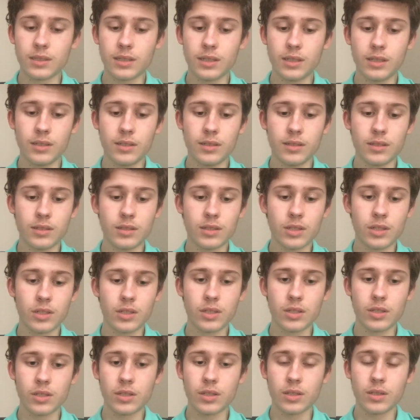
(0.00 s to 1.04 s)
and
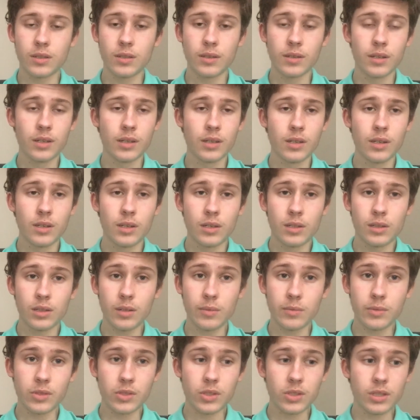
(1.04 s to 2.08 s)

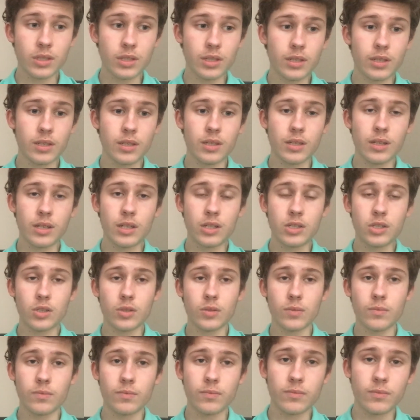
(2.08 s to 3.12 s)
let me just say it's
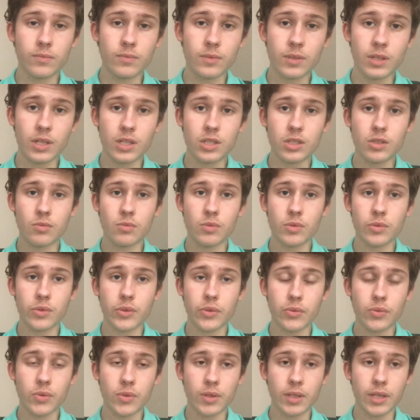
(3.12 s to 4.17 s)
a it's a really
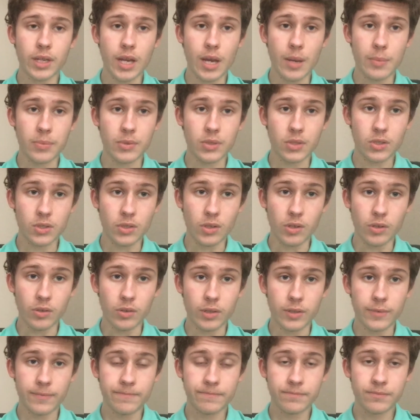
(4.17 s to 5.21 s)
thrilling
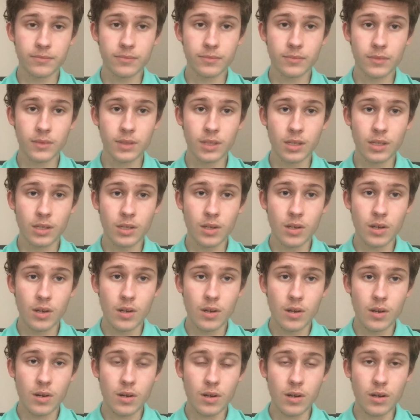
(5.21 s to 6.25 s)
episode
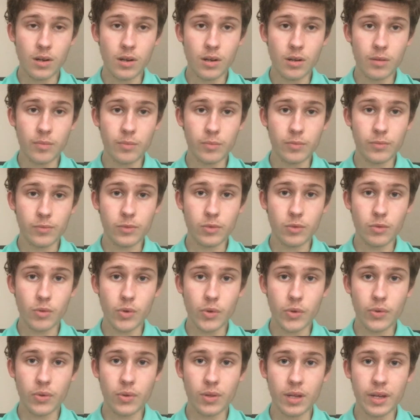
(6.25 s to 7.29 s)
um
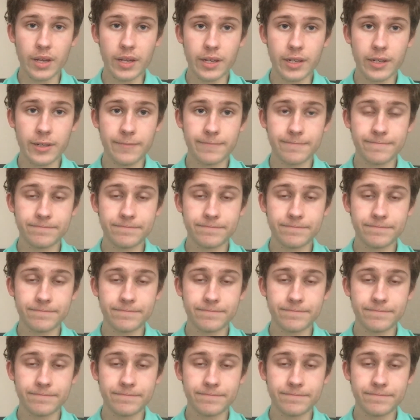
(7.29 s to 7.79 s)
with like